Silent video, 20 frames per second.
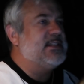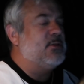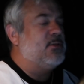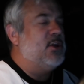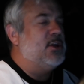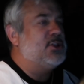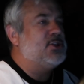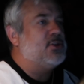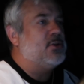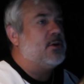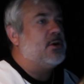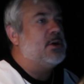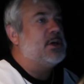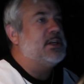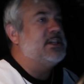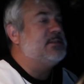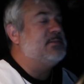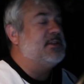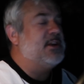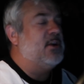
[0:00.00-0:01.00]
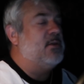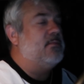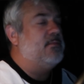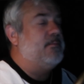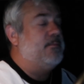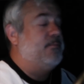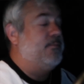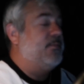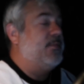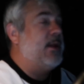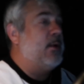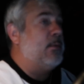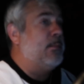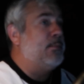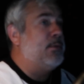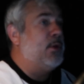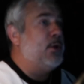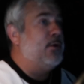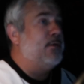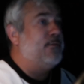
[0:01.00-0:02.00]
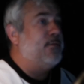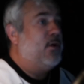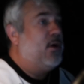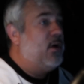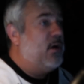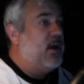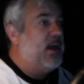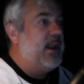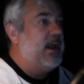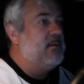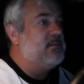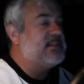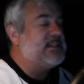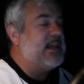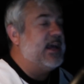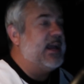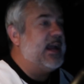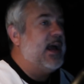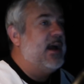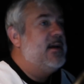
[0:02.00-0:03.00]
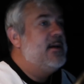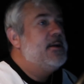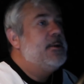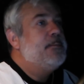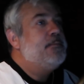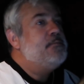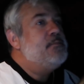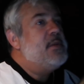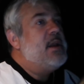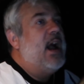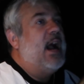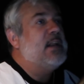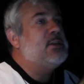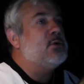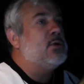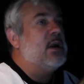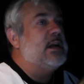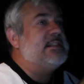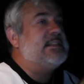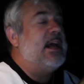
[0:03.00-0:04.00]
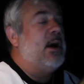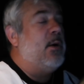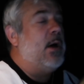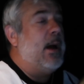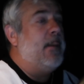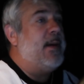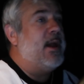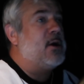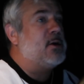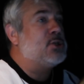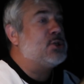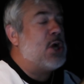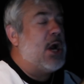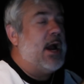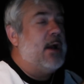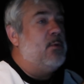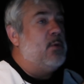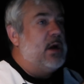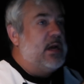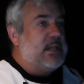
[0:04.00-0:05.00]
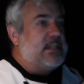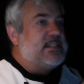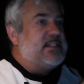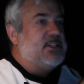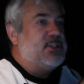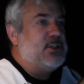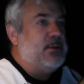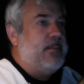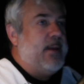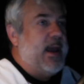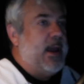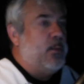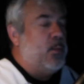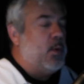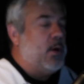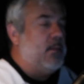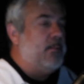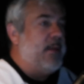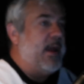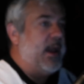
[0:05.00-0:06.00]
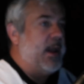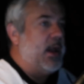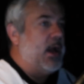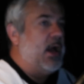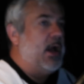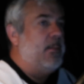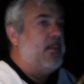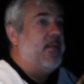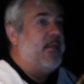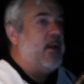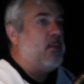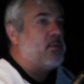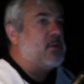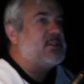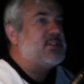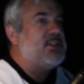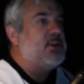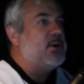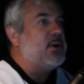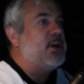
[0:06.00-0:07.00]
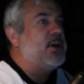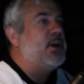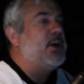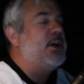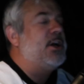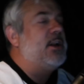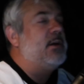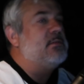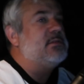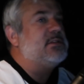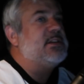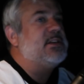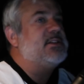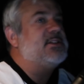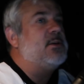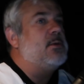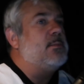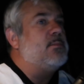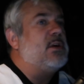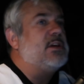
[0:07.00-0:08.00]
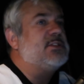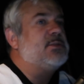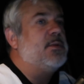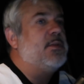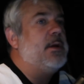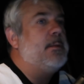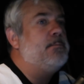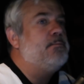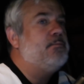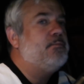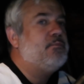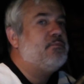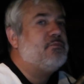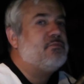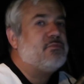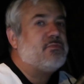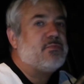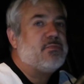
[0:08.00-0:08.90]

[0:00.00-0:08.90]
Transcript: They were like sugar cookies, but they're they were beautiful. And I was like, I told her I said, well, I better try one since she made made them, and they were so good. I was like so impressed with them.